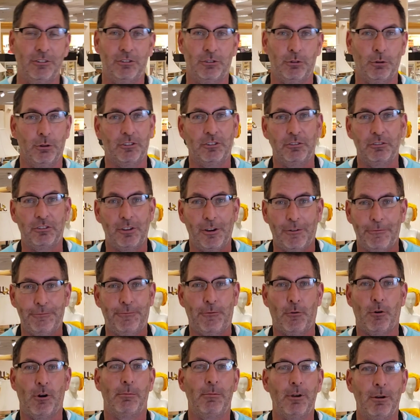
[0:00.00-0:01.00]
store. It's a
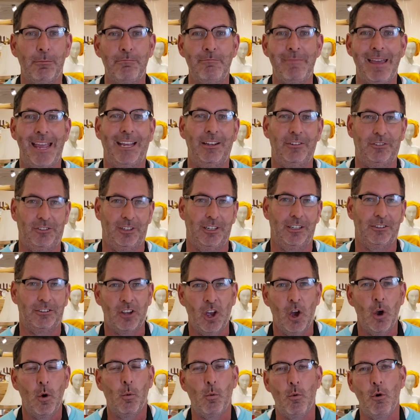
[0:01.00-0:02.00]
former Macy's,
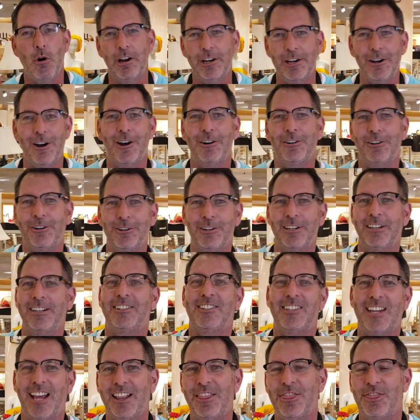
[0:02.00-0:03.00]

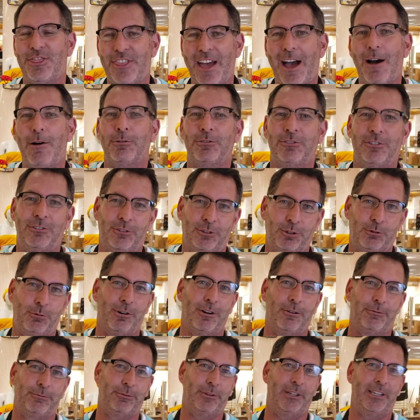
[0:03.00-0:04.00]
110,000
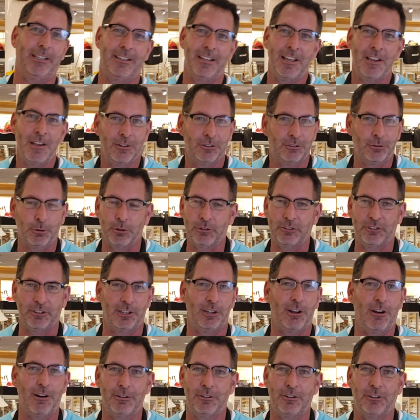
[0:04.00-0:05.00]
square feet. So it's the
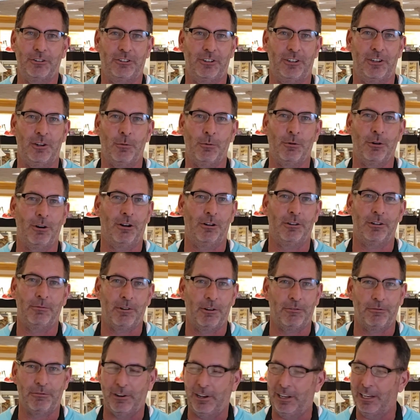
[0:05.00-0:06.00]
largest in the world, and we're
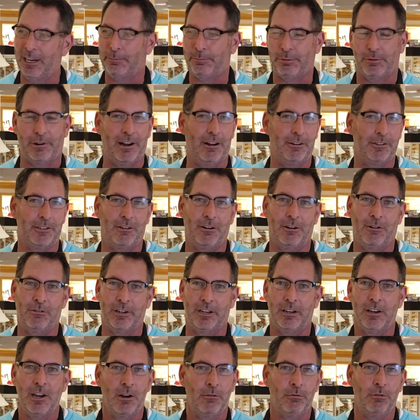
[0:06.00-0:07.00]
really proud to own
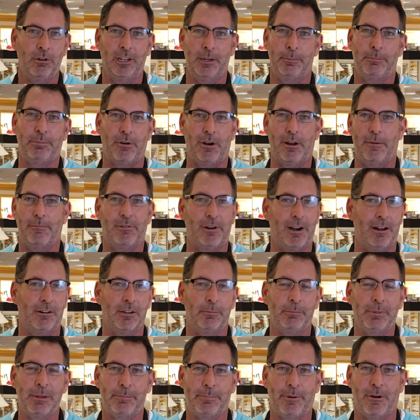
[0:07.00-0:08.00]
it, really proud to
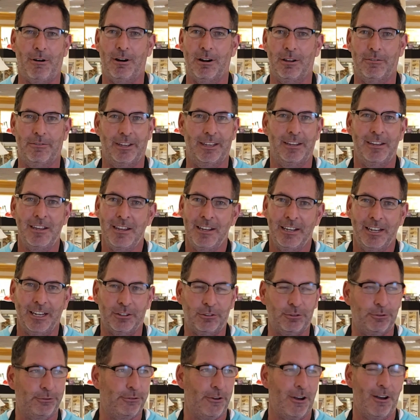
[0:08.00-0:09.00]
be part of it.
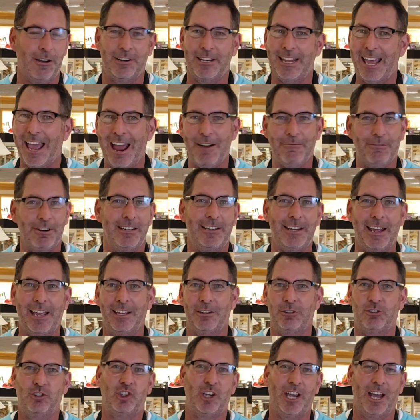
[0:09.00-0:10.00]
It's fun. Every day
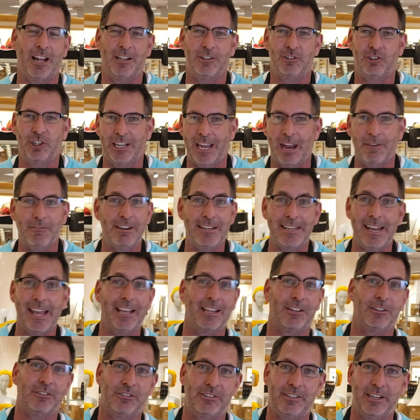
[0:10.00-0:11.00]
is challenging. Every day
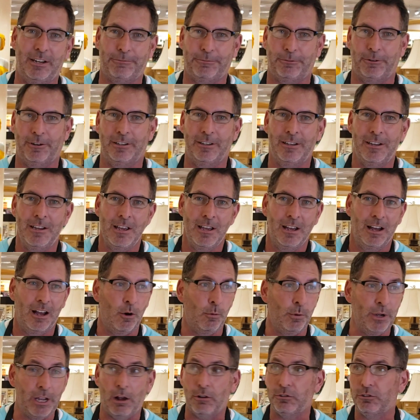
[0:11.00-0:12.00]
is different.
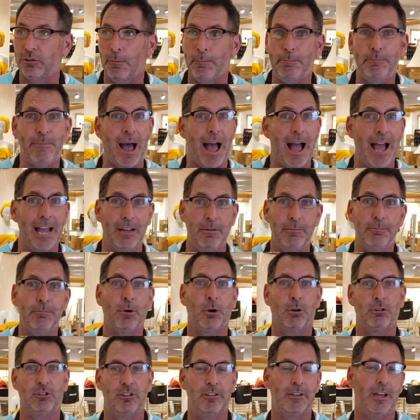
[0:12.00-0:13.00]
We also buy
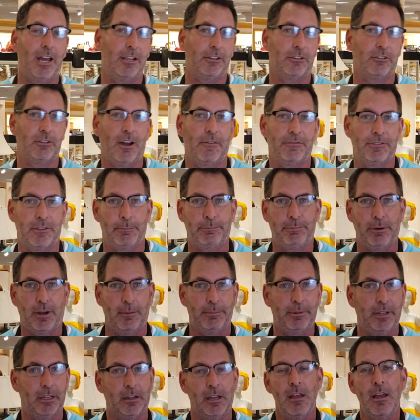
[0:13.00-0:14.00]
merchandise off the
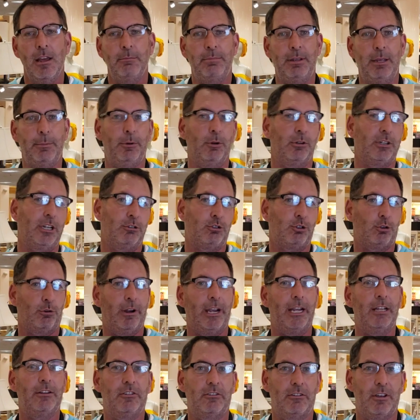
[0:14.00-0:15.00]
public. People can
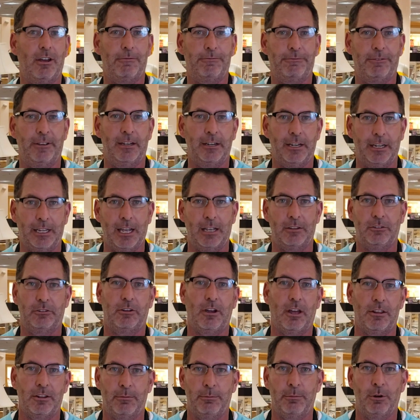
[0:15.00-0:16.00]
trade stuff in against
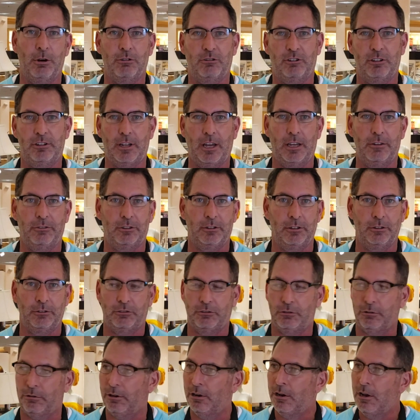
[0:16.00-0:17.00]
other merchandise in the
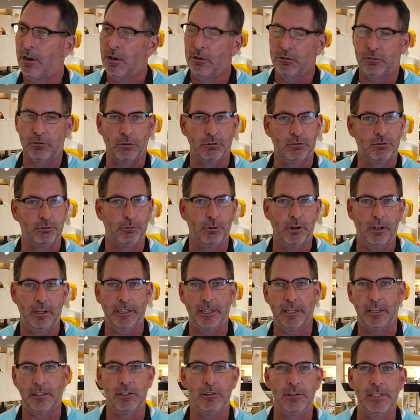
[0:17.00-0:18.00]
store. So it's
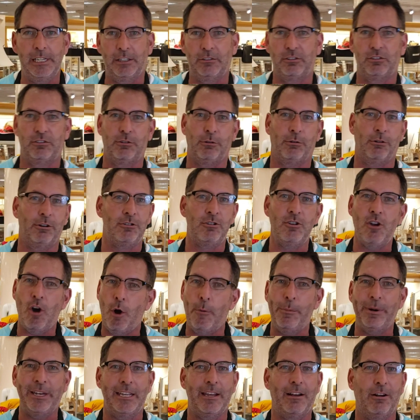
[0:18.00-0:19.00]
really a unique store.
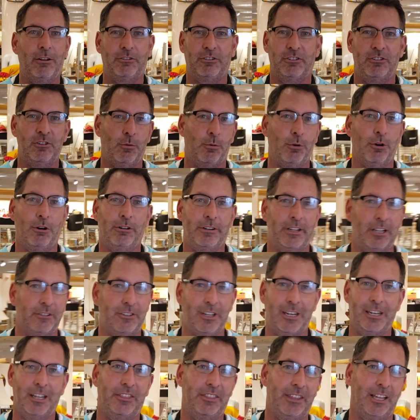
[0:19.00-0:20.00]
Nobody else in the world has
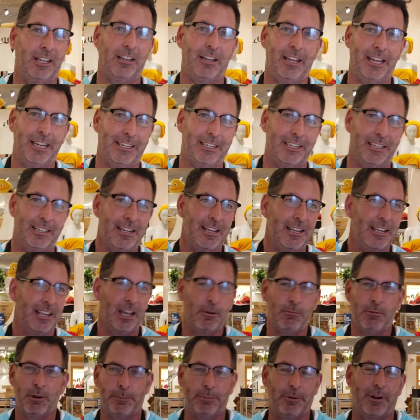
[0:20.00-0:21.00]
anything like it,
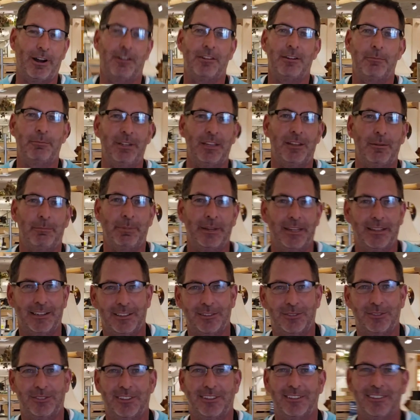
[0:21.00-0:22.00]
and we're proud to be the
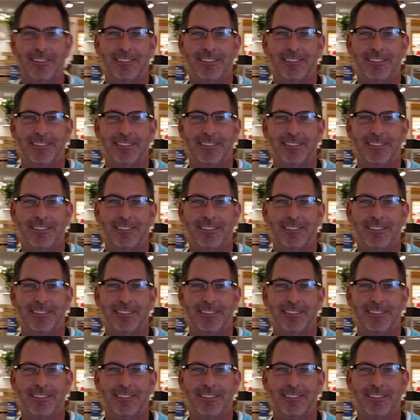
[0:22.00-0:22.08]
biggest.